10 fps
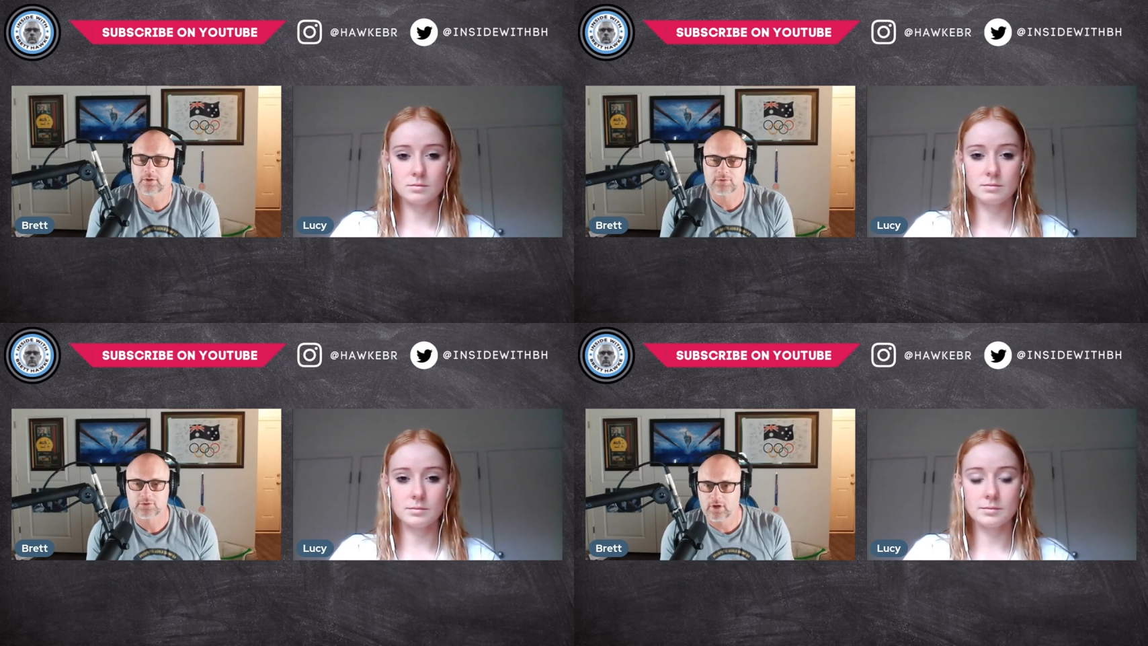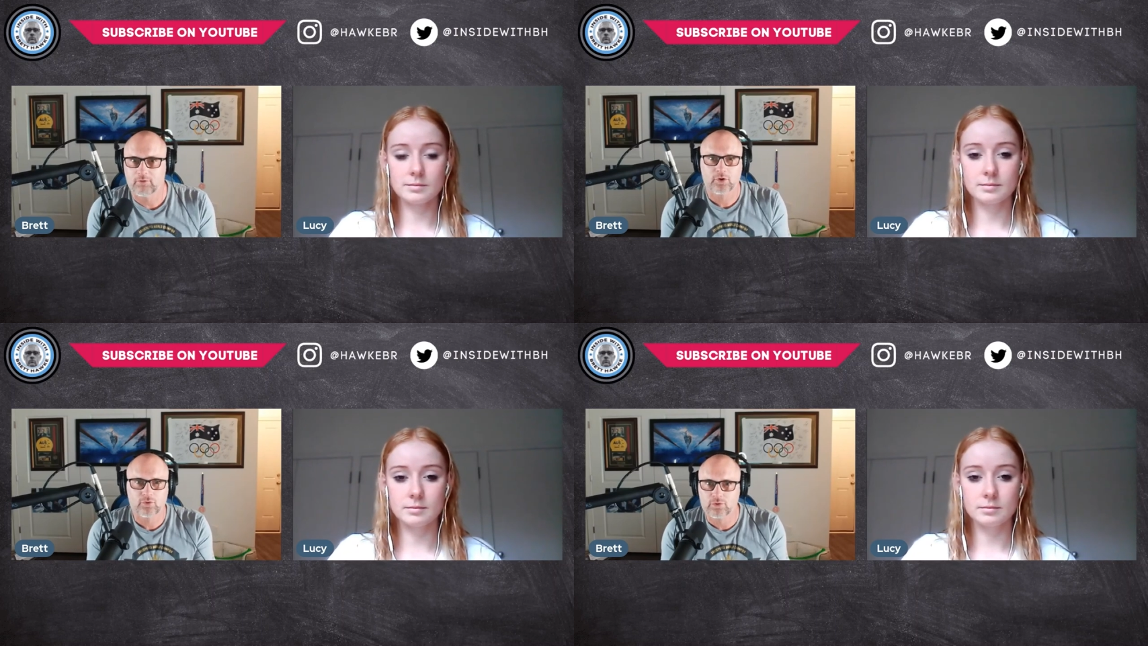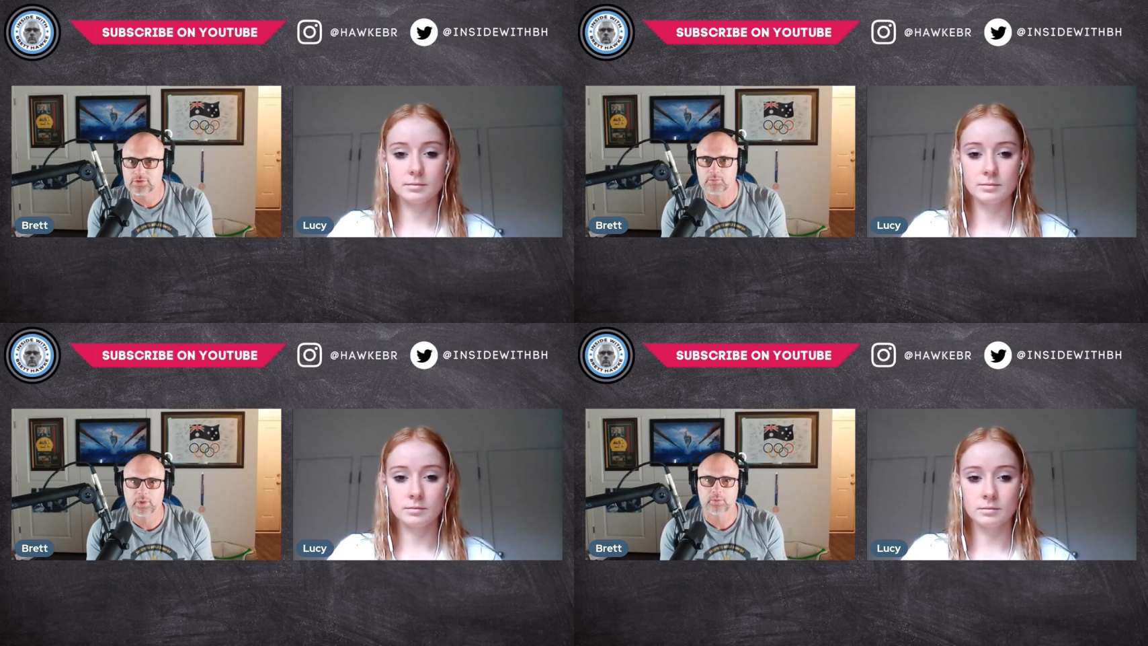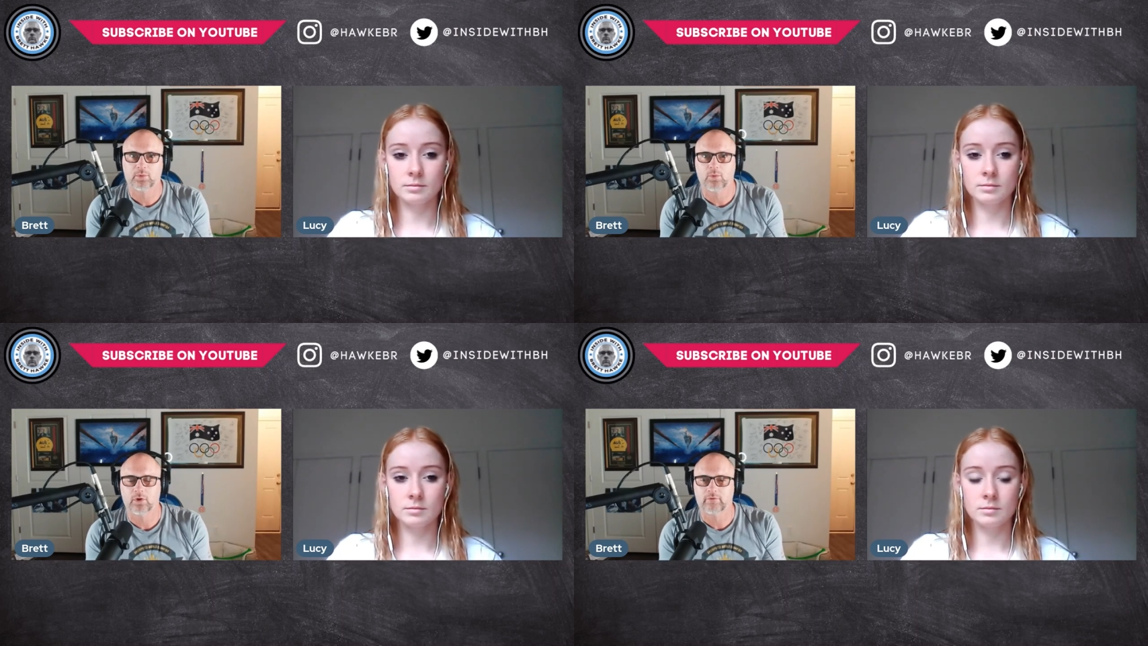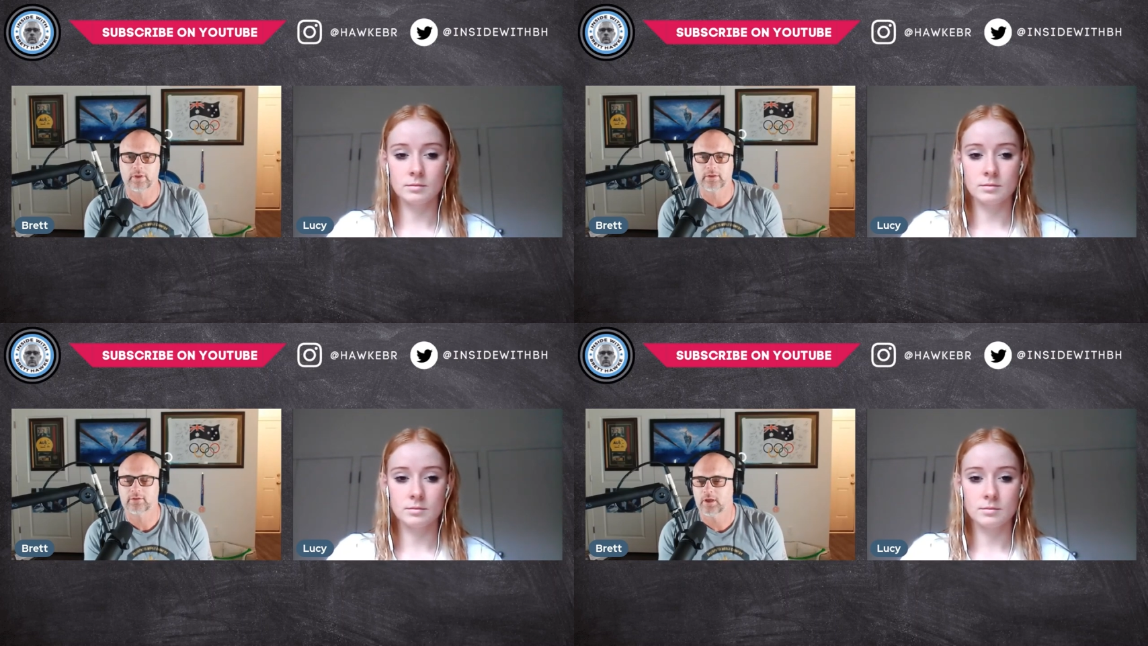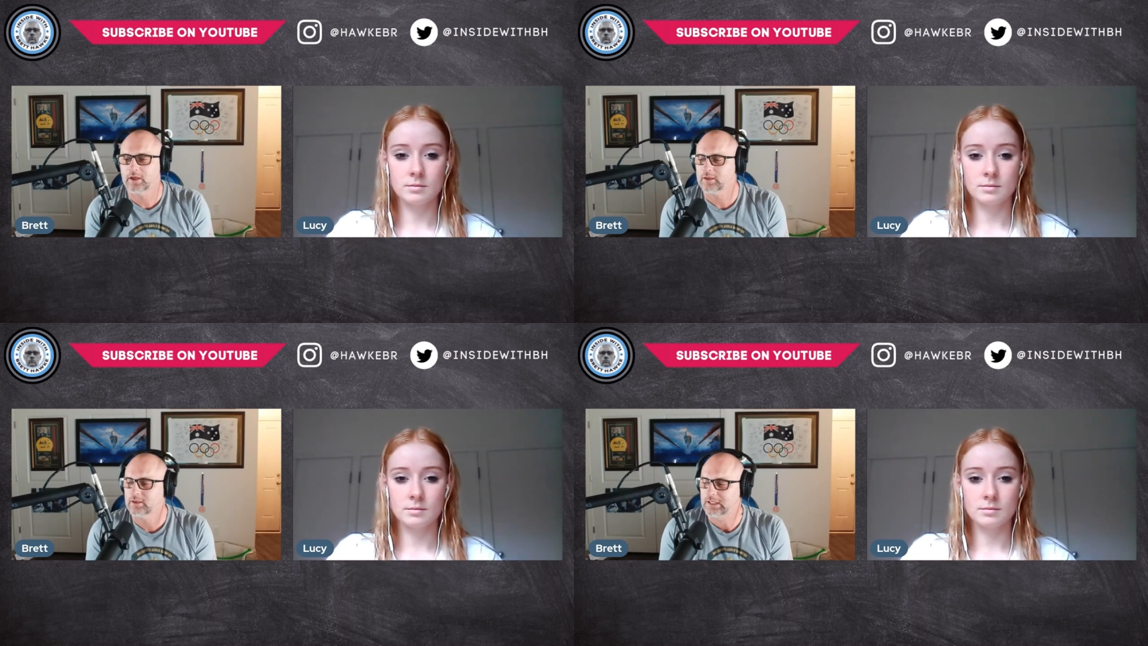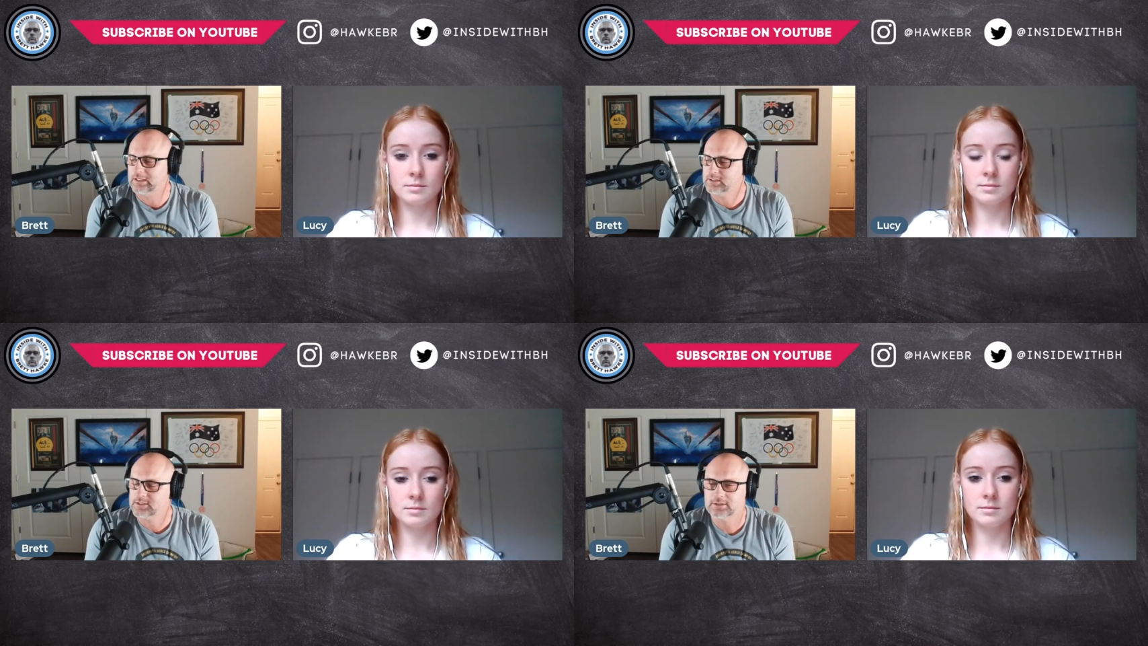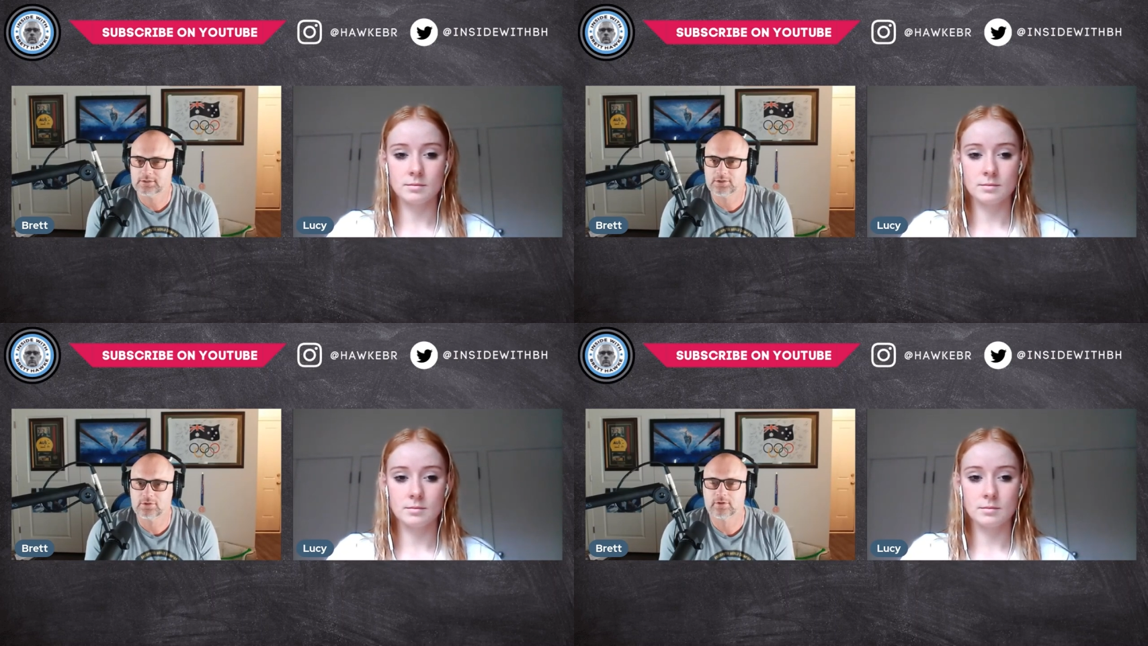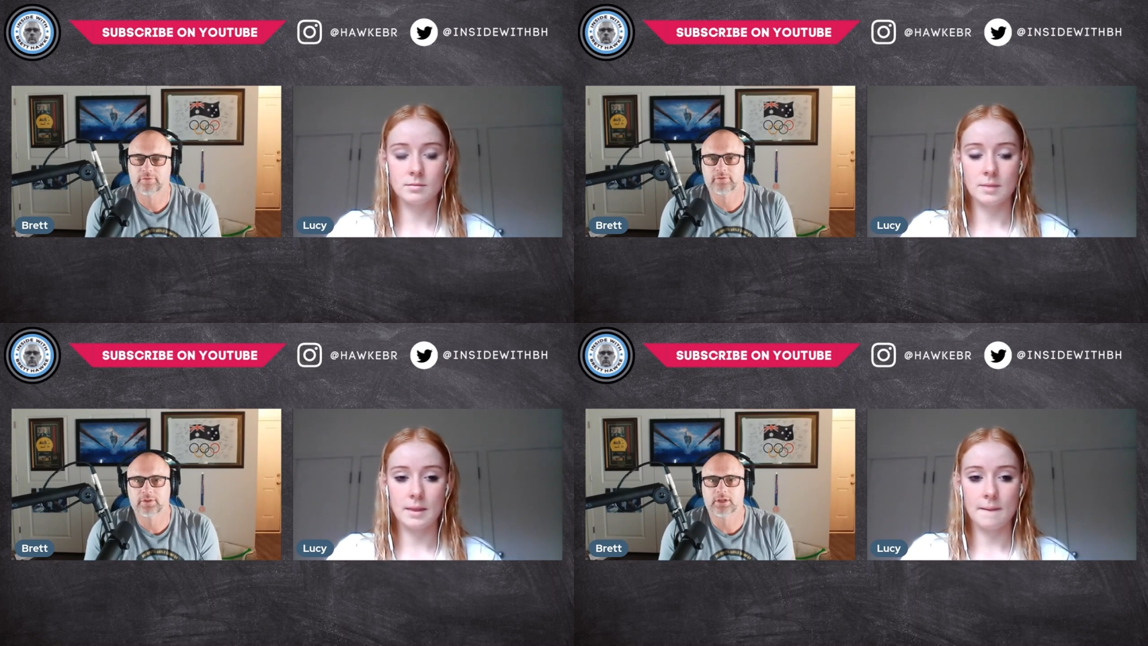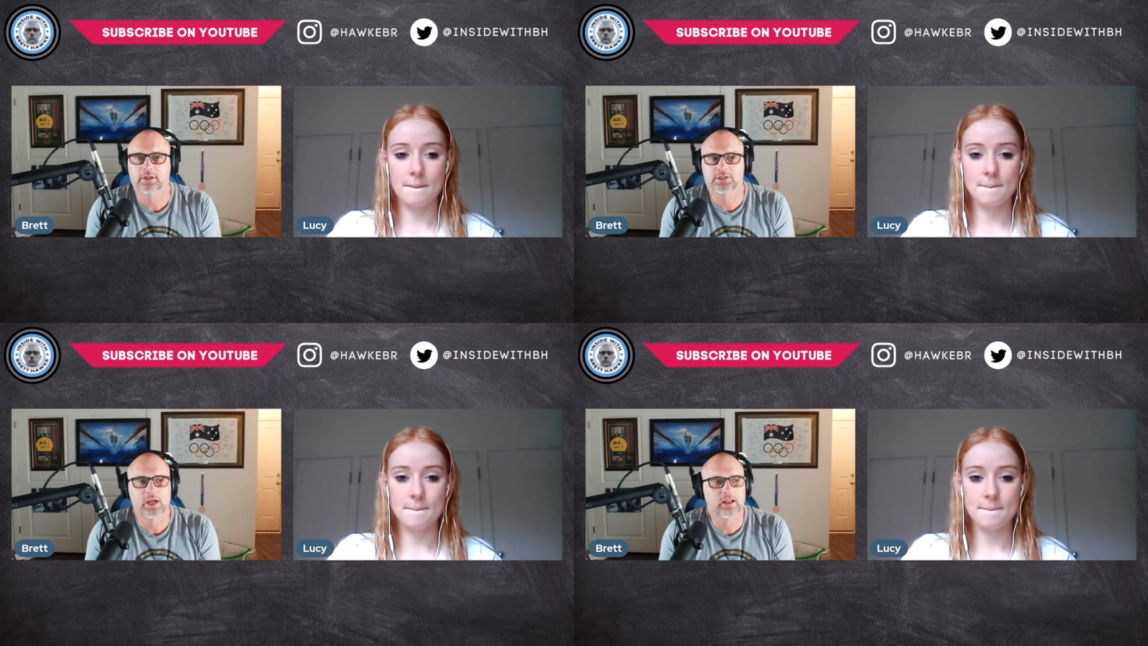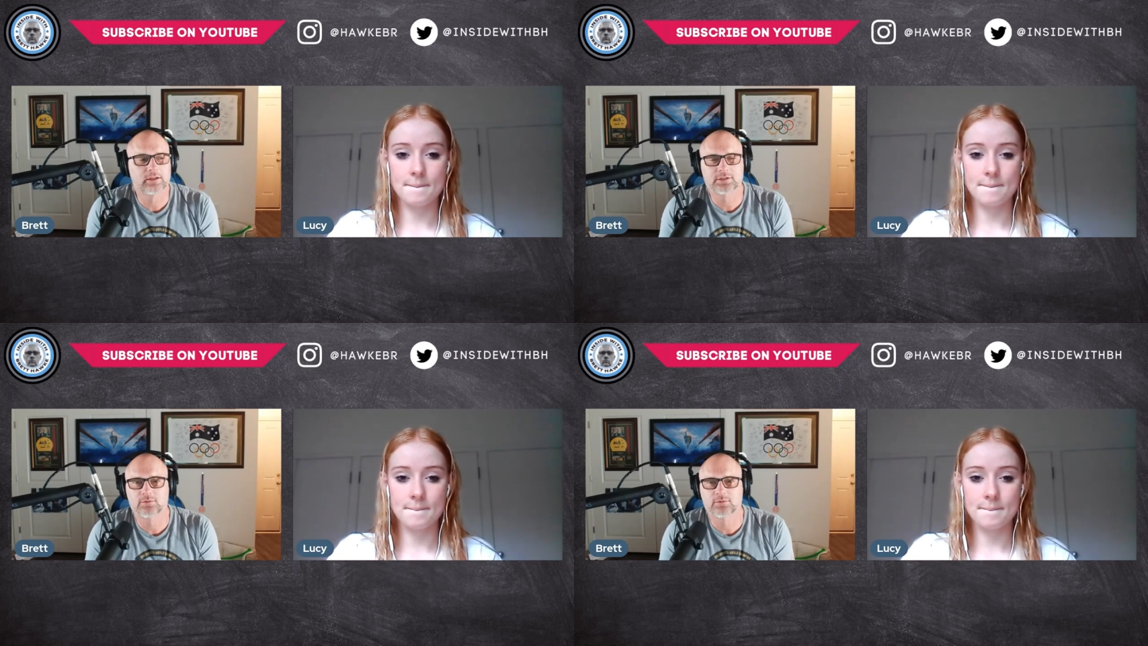Speaker 1: I was trying to recruit some people walking around the deck to, to do the fifty kick challenge.